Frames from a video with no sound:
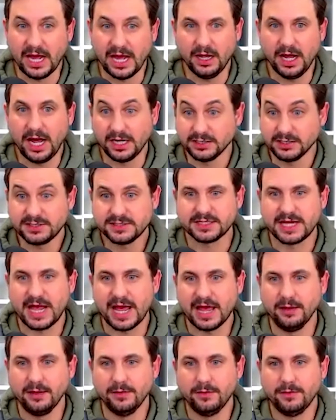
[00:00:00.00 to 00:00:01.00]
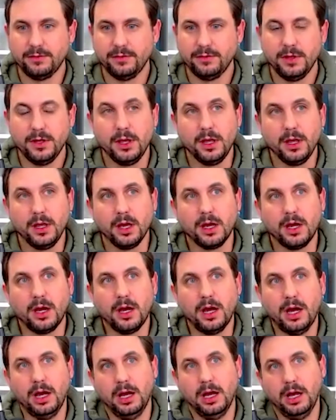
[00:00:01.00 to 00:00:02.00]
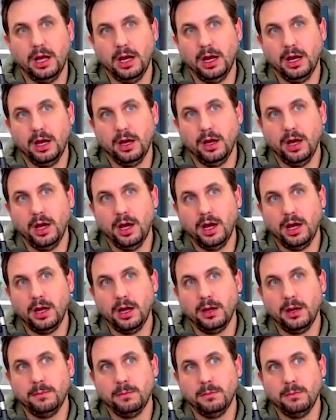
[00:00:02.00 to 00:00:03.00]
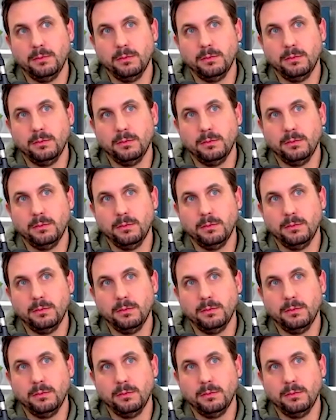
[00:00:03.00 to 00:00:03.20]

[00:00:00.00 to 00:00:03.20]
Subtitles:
and scale and